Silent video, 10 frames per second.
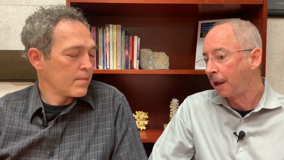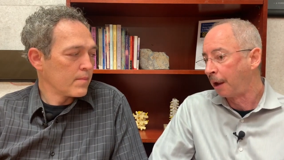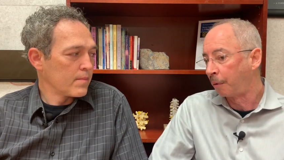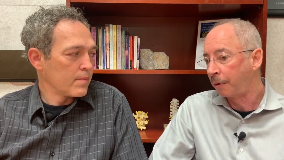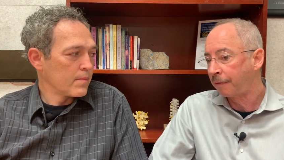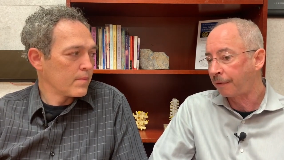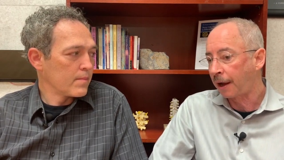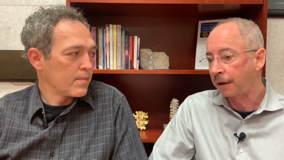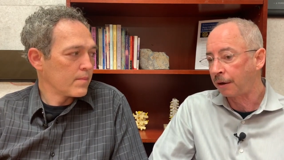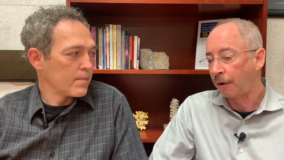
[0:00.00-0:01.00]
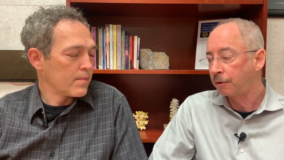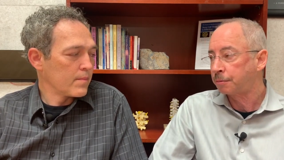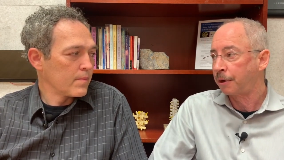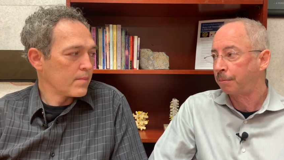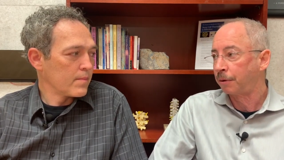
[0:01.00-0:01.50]
Speaker 1: And what we find in those
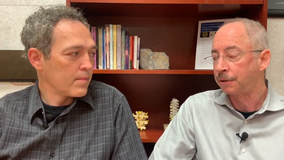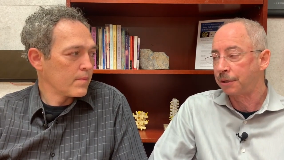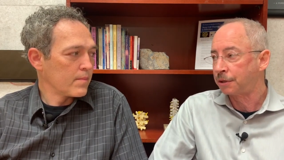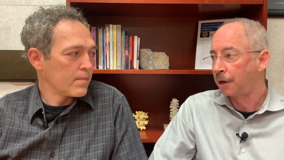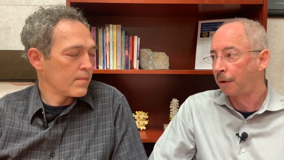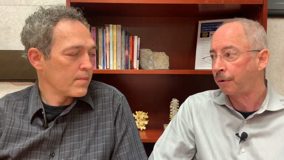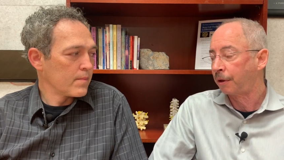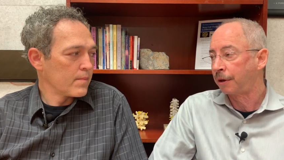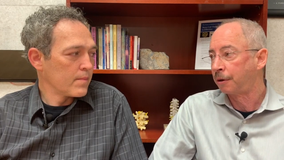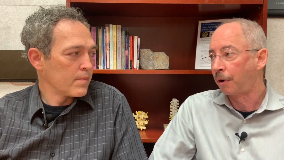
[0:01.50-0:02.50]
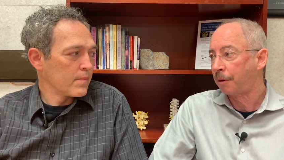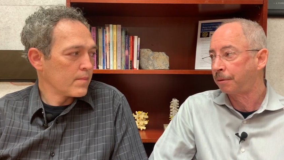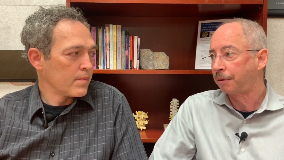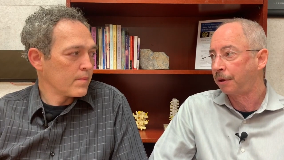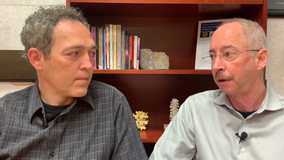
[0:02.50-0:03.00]
people is it's not really a
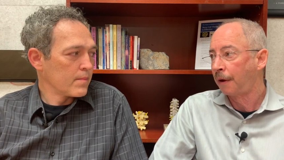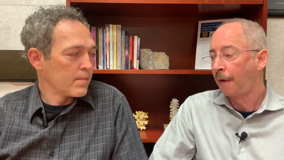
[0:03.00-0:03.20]
neuropathy.